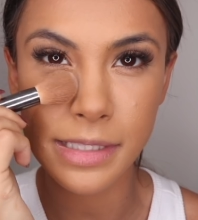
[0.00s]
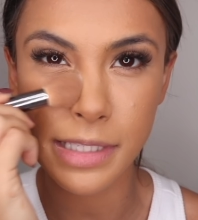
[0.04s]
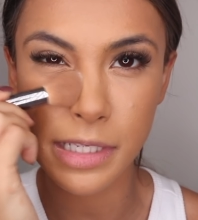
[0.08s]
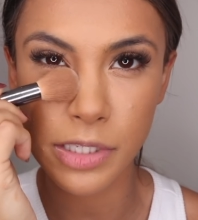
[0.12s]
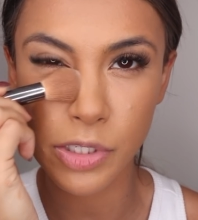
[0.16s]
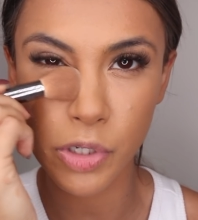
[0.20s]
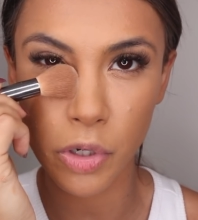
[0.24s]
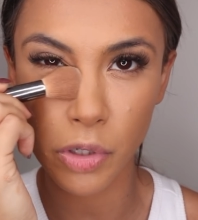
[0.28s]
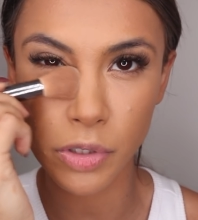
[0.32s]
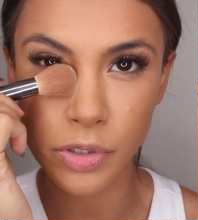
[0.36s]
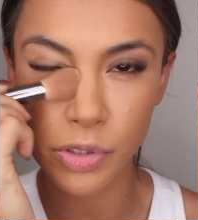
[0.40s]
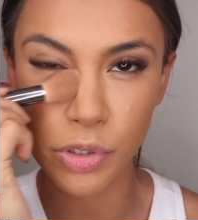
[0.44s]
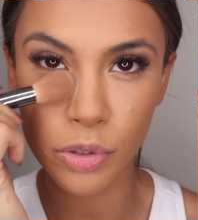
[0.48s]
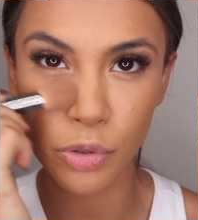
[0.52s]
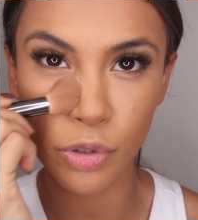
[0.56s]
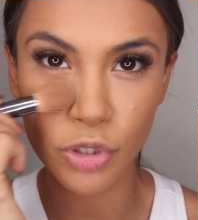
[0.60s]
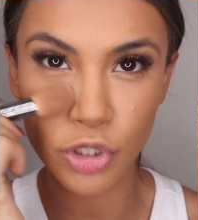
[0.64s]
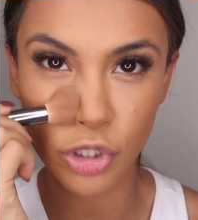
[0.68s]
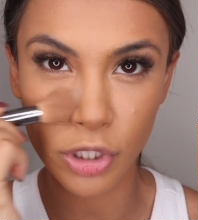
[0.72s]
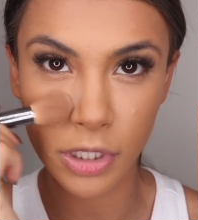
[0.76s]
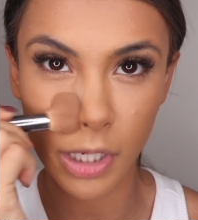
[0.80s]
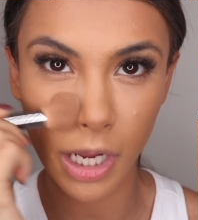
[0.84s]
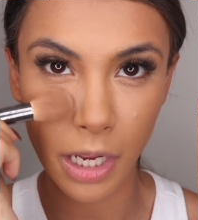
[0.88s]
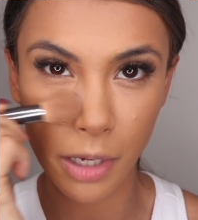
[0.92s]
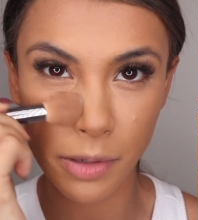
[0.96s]
This contours
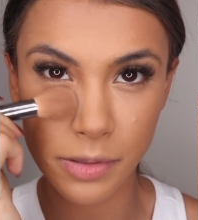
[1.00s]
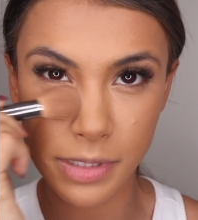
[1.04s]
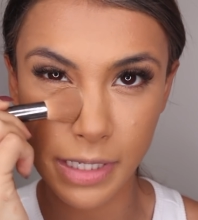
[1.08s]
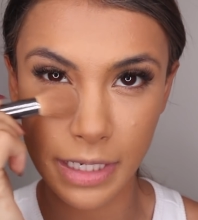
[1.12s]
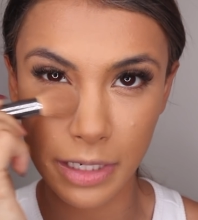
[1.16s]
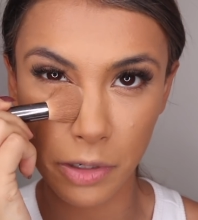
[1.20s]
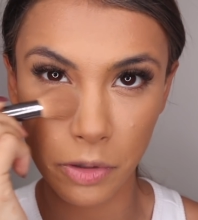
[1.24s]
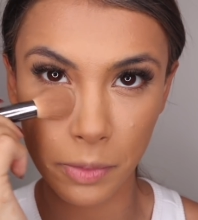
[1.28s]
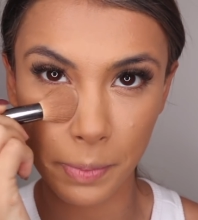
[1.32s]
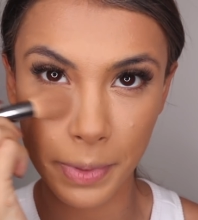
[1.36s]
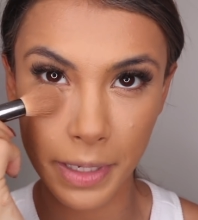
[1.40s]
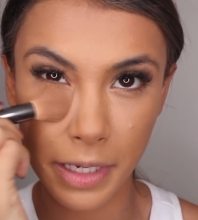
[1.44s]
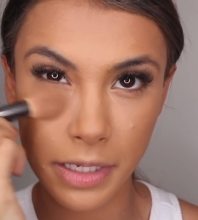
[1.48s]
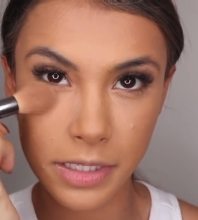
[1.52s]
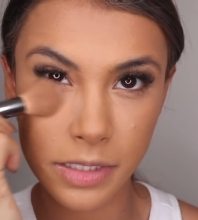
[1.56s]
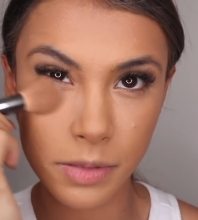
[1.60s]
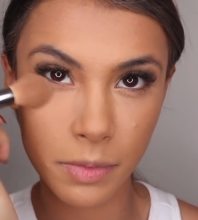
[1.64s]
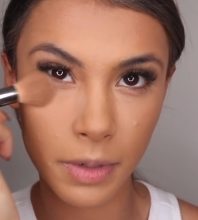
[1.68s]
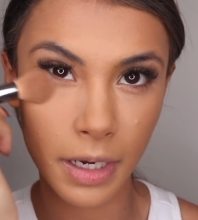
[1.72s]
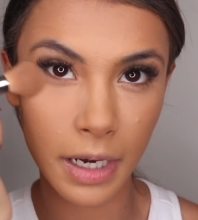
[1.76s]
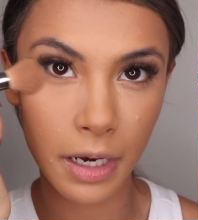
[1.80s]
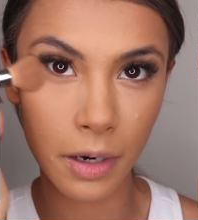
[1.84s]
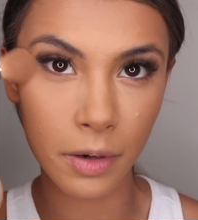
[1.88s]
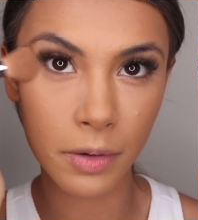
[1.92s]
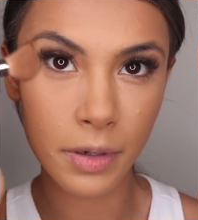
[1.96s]
your nose a little bit as
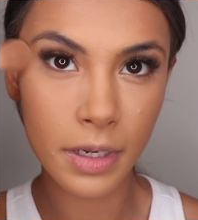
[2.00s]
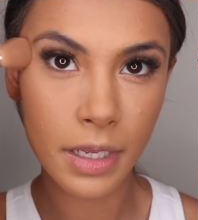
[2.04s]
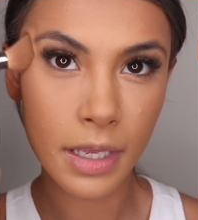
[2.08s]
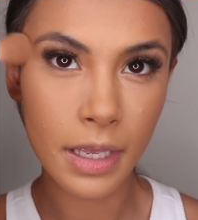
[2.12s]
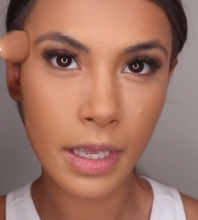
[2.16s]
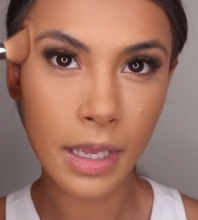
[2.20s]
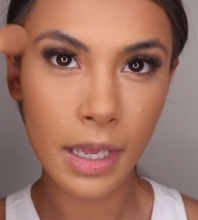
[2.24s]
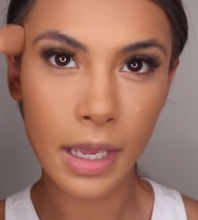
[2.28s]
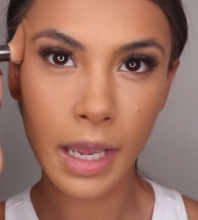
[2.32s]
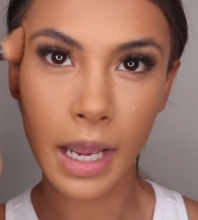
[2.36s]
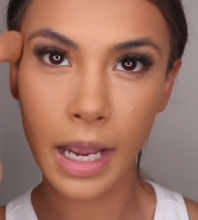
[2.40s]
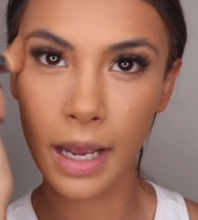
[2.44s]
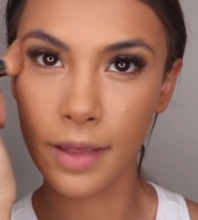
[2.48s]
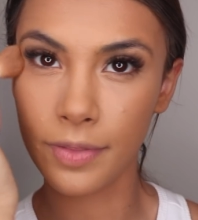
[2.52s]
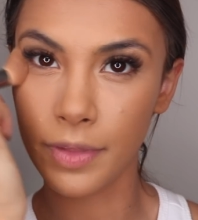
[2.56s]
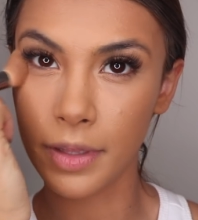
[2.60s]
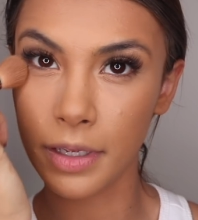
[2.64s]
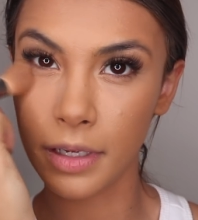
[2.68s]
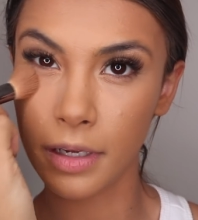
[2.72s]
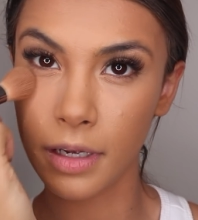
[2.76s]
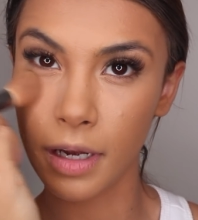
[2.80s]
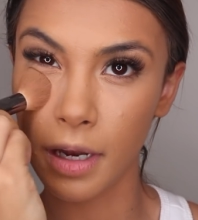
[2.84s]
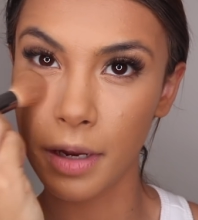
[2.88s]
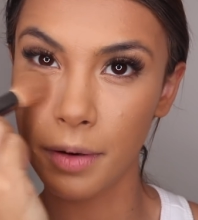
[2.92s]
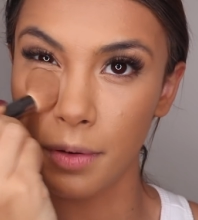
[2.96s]
well, and
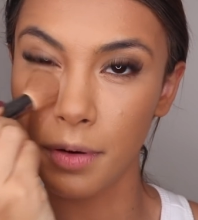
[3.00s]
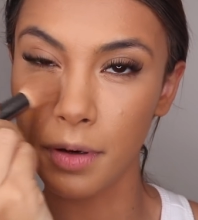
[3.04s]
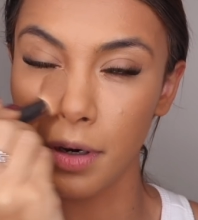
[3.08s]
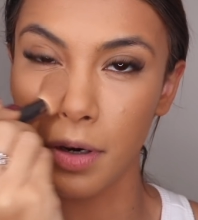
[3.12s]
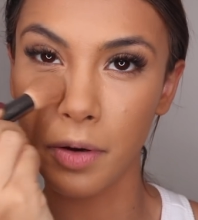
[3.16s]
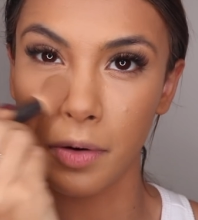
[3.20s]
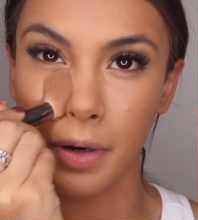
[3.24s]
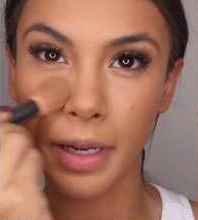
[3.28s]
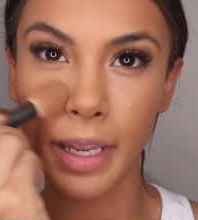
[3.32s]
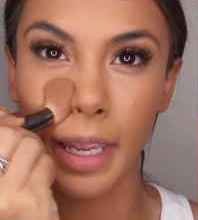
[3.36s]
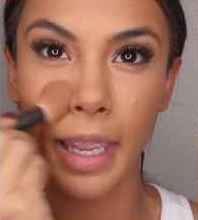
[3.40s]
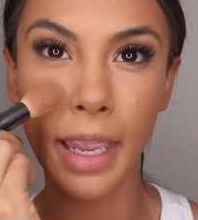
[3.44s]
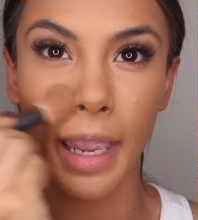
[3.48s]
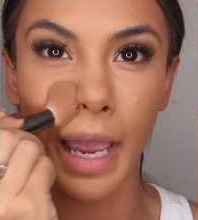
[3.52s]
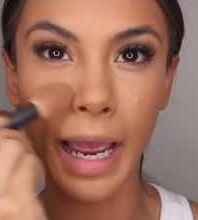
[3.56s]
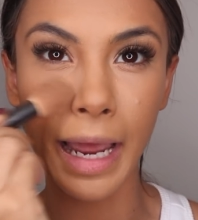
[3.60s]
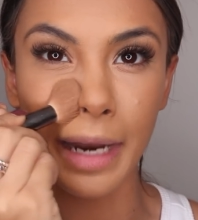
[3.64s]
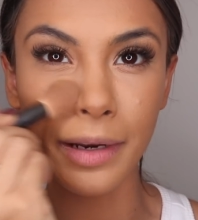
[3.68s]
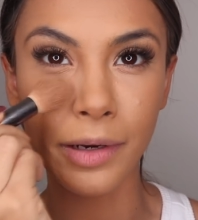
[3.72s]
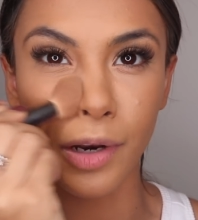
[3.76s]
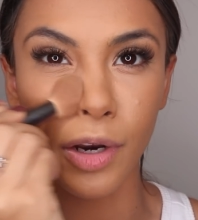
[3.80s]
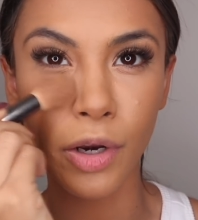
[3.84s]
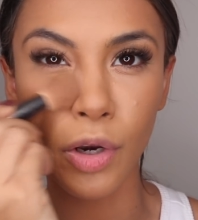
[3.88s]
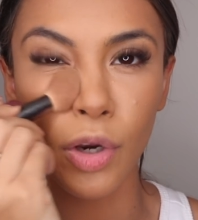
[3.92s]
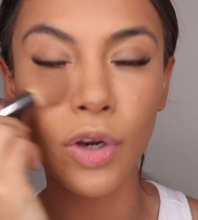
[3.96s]
then go along here
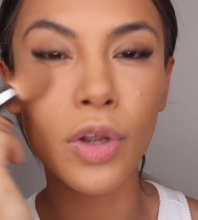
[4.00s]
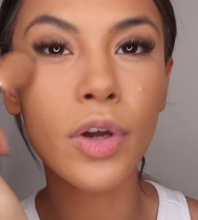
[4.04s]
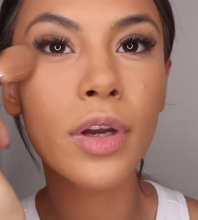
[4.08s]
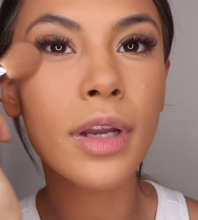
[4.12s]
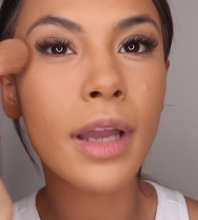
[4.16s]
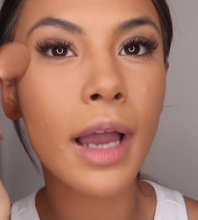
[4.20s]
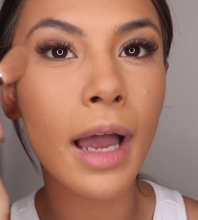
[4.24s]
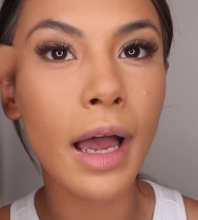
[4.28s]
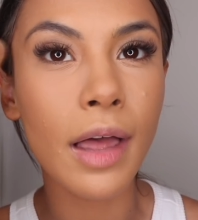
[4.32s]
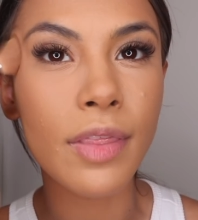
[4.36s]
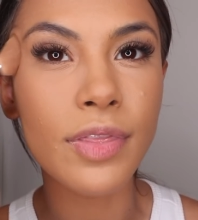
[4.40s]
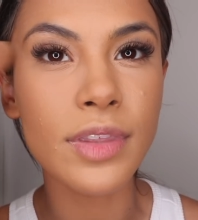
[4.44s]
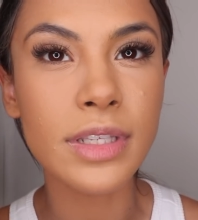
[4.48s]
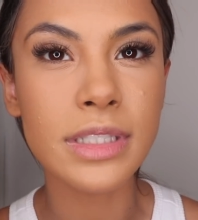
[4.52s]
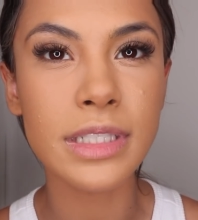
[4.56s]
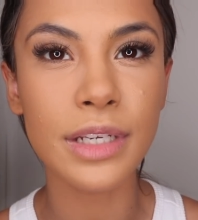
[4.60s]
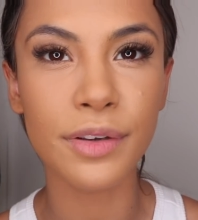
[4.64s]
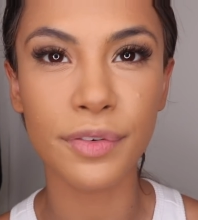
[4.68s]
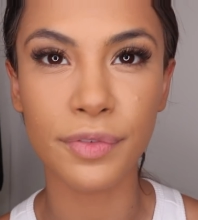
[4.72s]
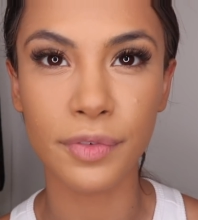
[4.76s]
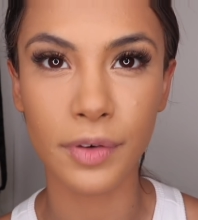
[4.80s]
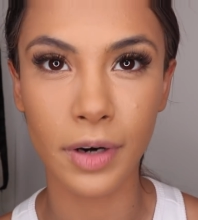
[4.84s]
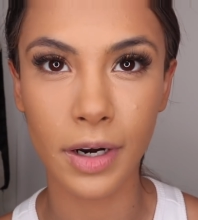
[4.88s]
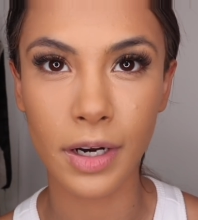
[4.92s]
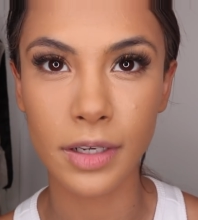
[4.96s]
and look at the
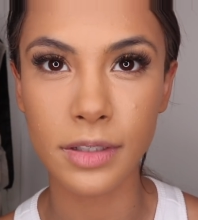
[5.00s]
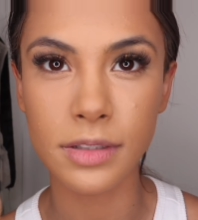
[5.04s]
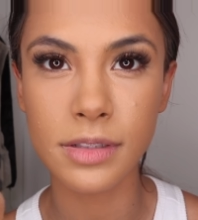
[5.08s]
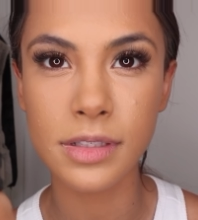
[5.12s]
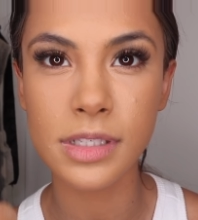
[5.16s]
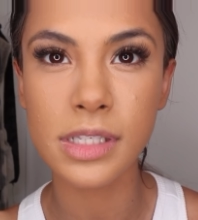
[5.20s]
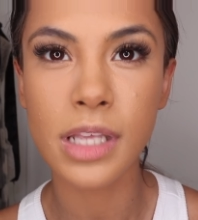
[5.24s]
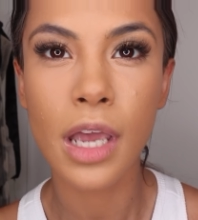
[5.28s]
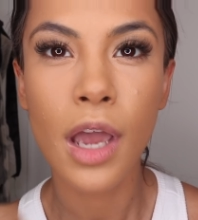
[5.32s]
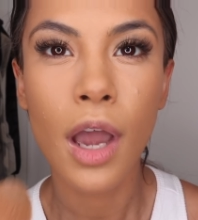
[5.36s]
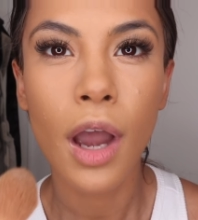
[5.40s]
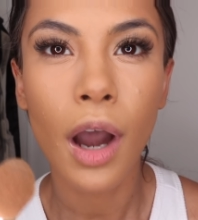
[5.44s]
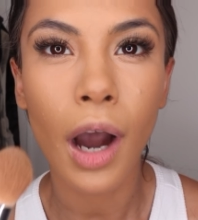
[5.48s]
difference.